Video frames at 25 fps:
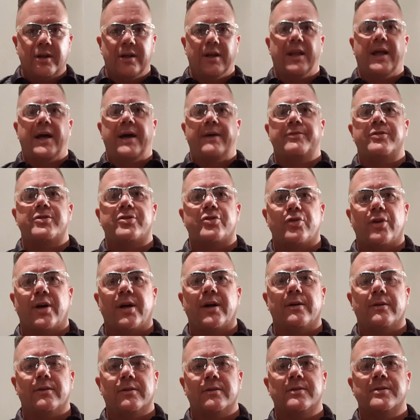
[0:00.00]
life
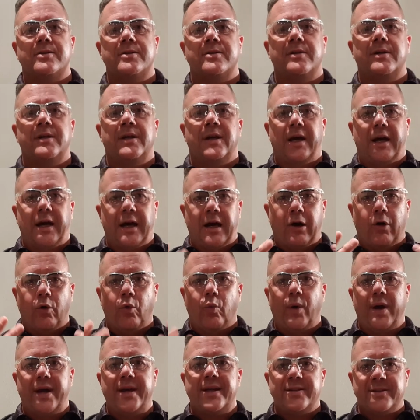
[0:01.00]
struggles. Our
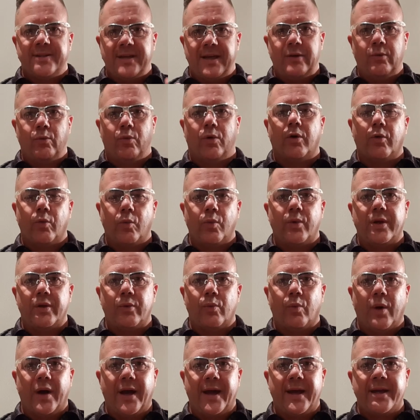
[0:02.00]
weight and what we
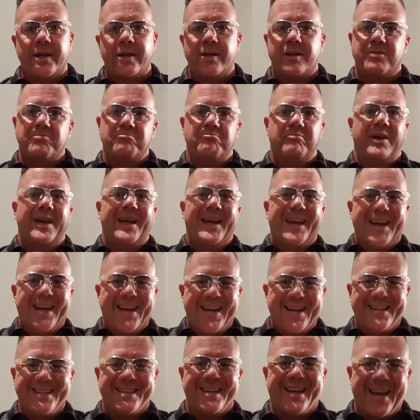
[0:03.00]
weigh
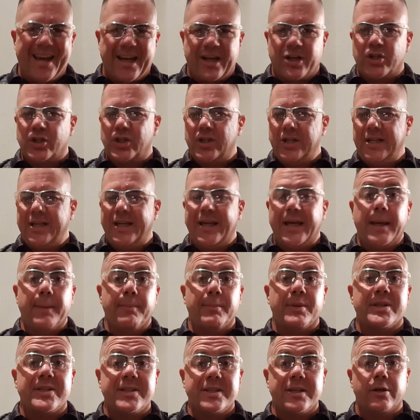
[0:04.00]
is actually
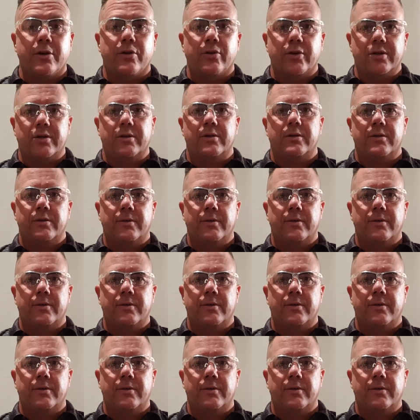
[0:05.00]
immaterial.